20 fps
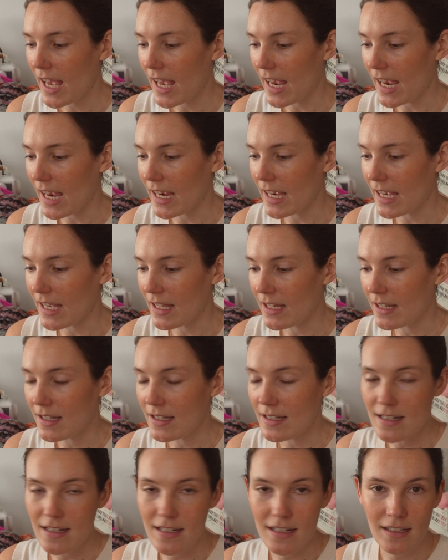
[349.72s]

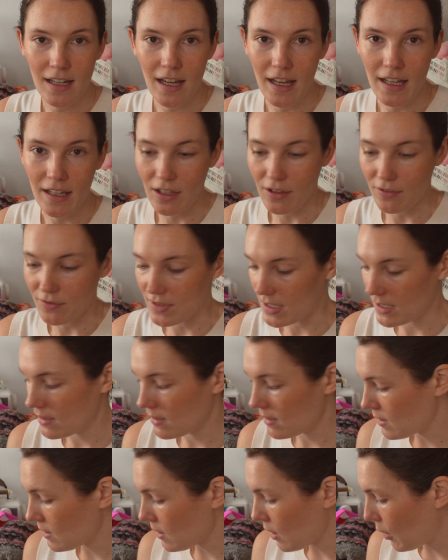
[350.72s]
and I loved it.
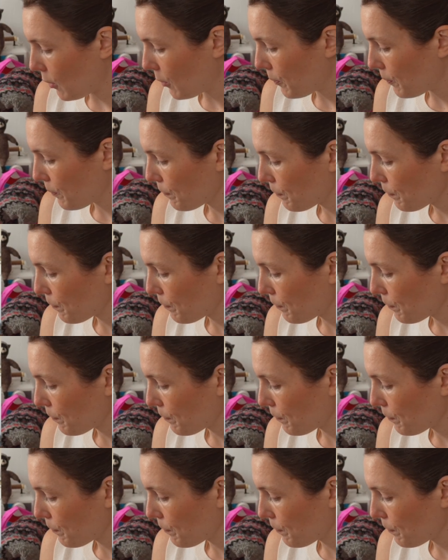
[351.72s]
So